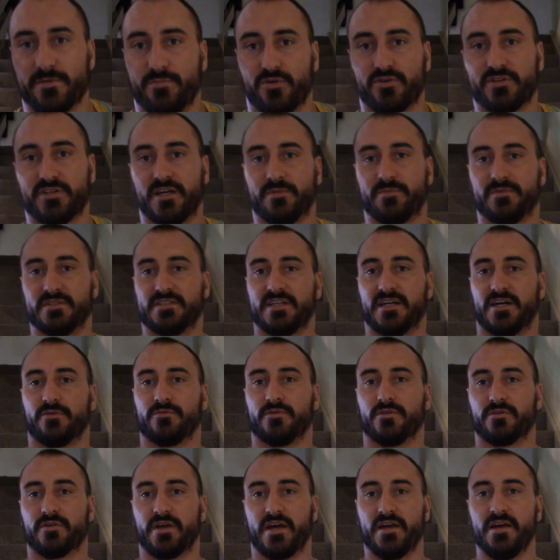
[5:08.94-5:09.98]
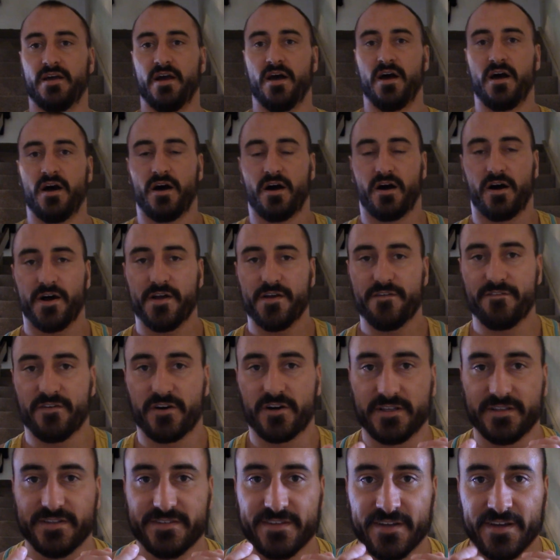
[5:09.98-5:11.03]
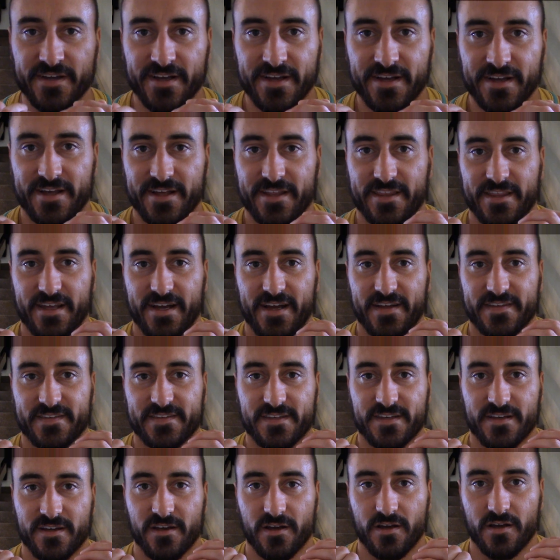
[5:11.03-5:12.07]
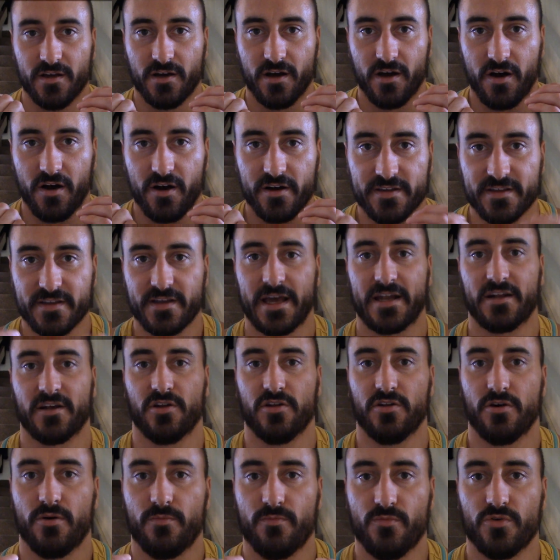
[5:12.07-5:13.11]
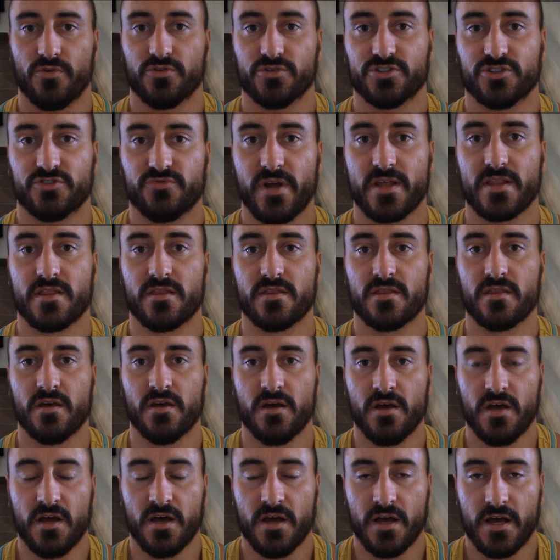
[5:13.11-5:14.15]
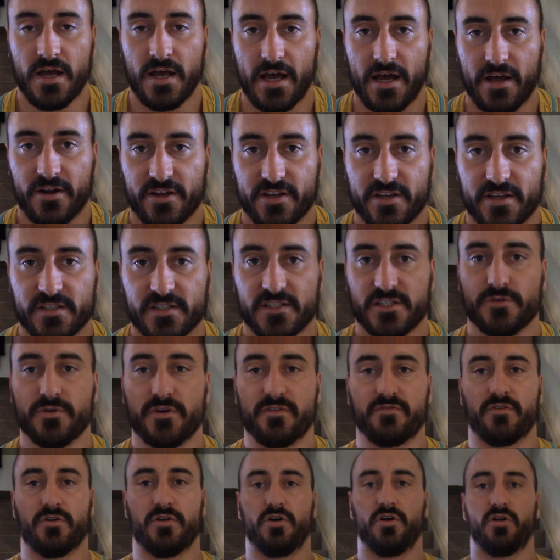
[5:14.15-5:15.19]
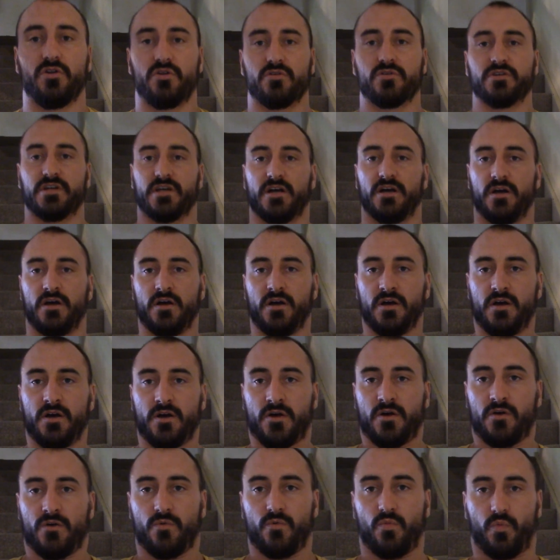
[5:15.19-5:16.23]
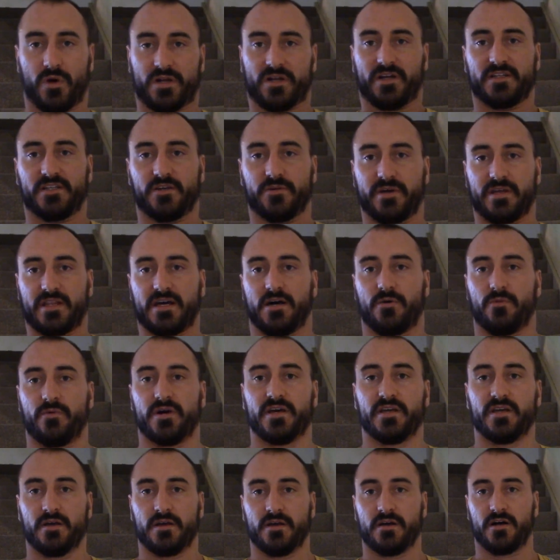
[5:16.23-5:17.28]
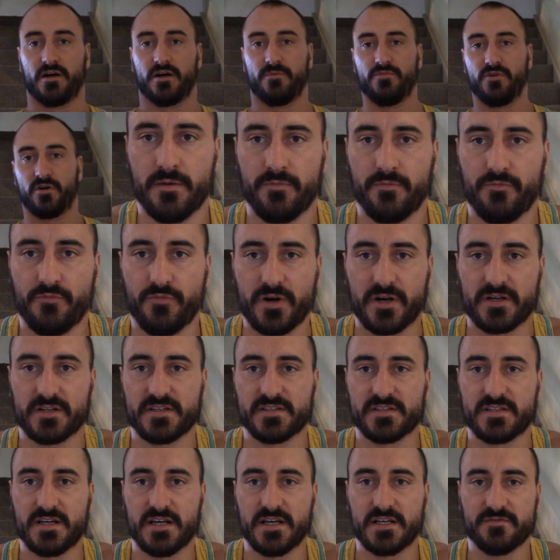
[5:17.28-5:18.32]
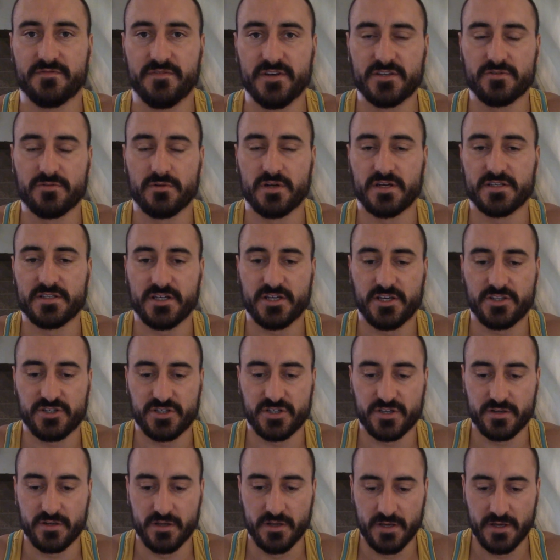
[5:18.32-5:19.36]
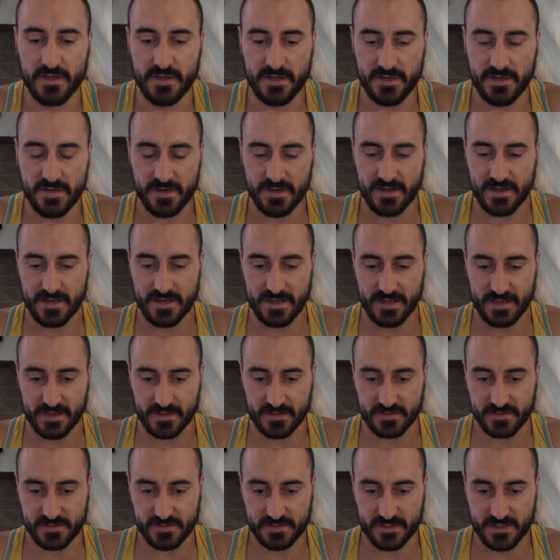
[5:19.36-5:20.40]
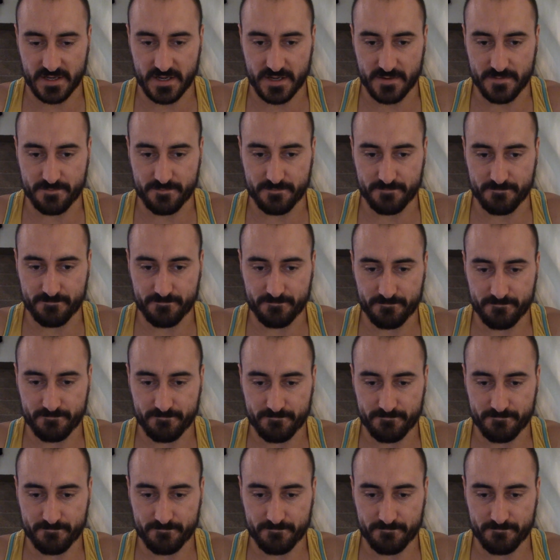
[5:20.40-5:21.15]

your body up and down, okay? I find that I get a lot more strength and I can do it for a lot longer when I do it that way. I'm not practice that, it's visualization. It's Arnold